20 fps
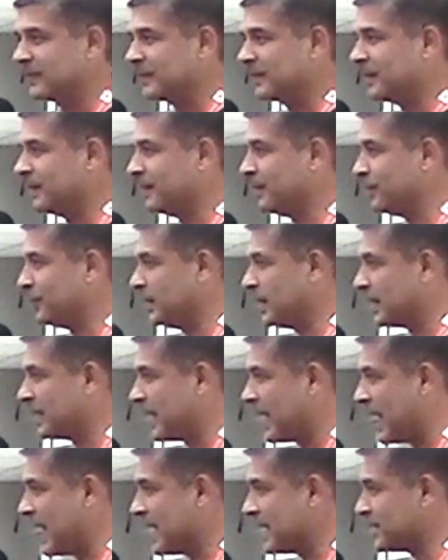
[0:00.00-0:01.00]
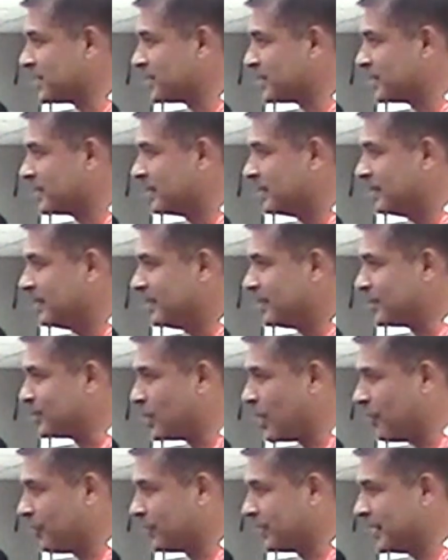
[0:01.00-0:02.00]
We are as
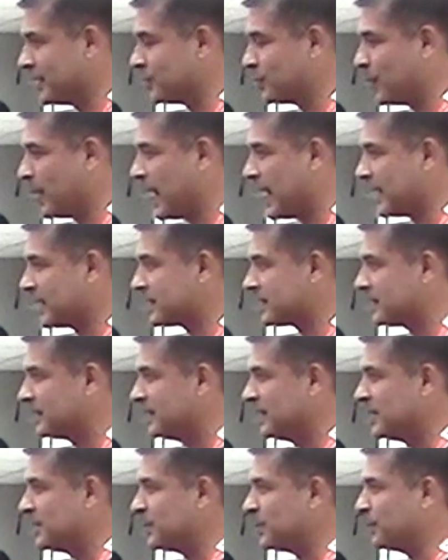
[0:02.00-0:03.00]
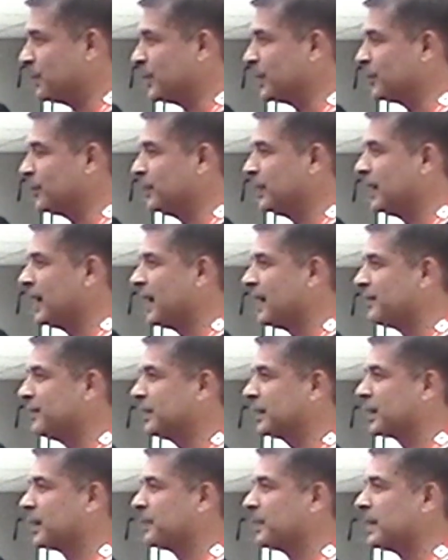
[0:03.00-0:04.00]
soft as wax, but we have
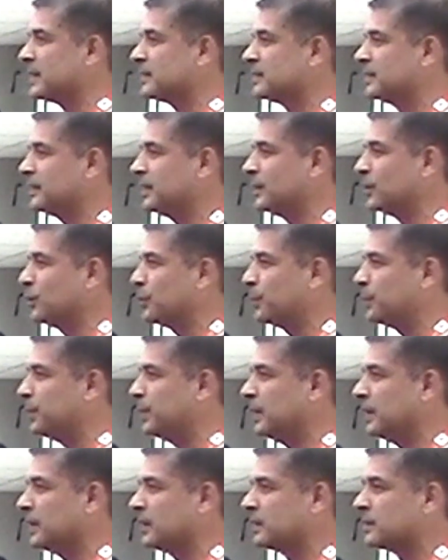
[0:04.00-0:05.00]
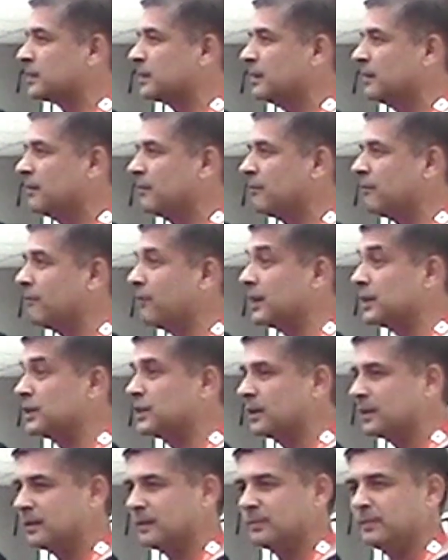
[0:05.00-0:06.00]
the capacity to pierce
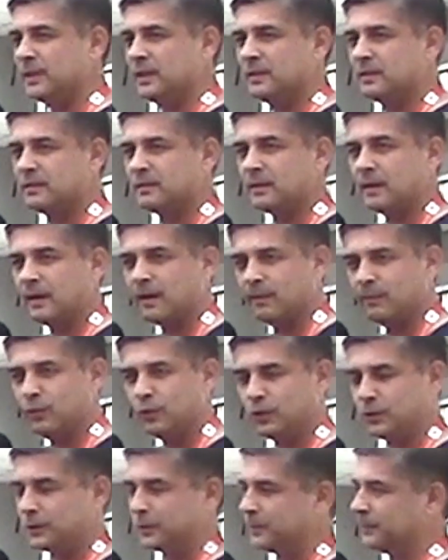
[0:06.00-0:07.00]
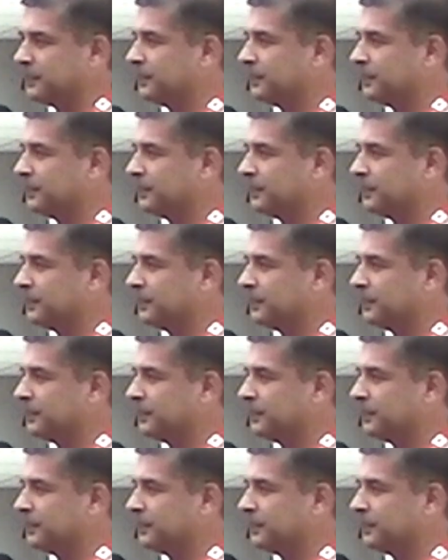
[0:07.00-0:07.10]
Vajra, means thunderbolt.